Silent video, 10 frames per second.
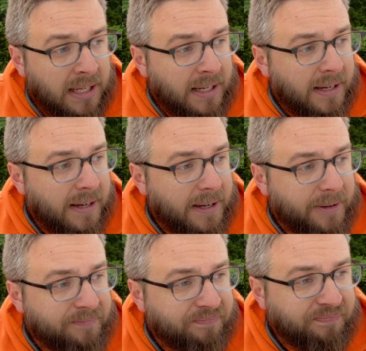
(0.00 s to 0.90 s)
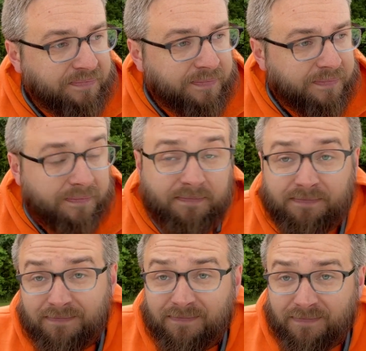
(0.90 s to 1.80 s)

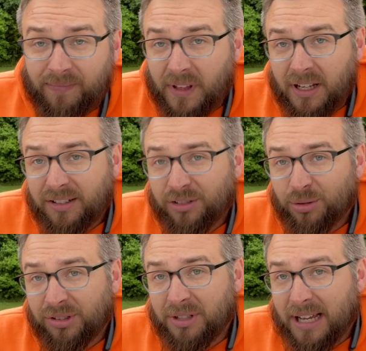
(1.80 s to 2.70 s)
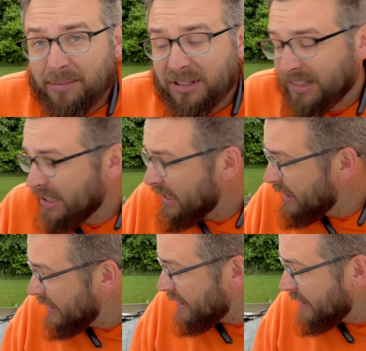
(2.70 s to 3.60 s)
So we'll see what happens.
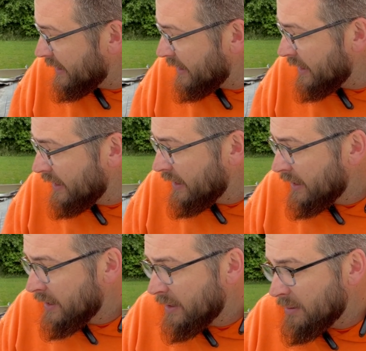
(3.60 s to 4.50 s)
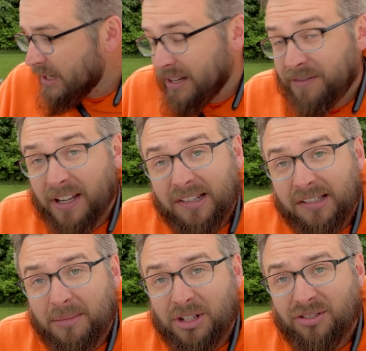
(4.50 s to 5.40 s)
But I found
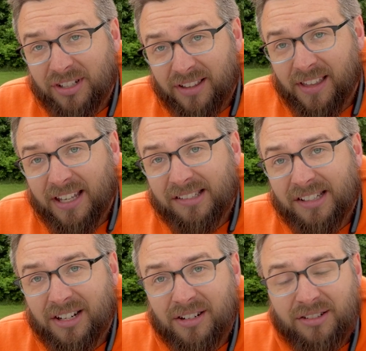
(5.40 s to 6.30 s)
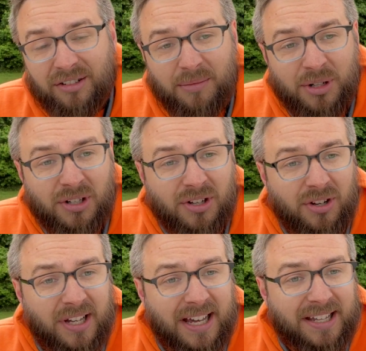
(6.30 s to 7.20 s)
some interesting things here, so I'm going to show
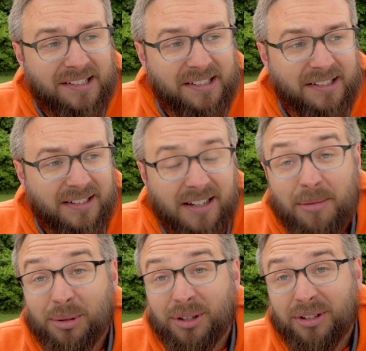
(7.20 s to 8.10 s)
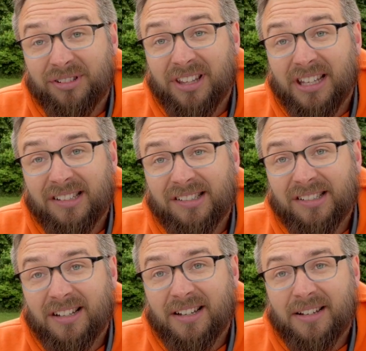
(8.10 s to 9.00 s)
you guys a couple of those things,
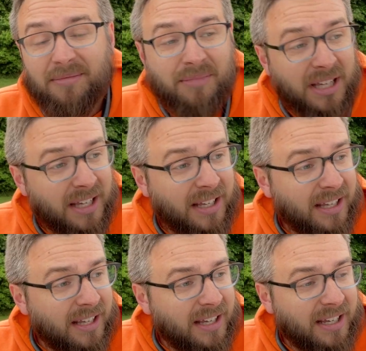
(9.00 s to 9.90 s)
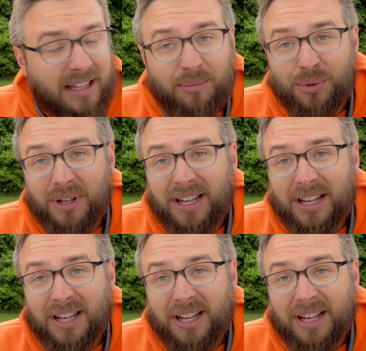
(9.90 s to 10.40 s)
and then we'll head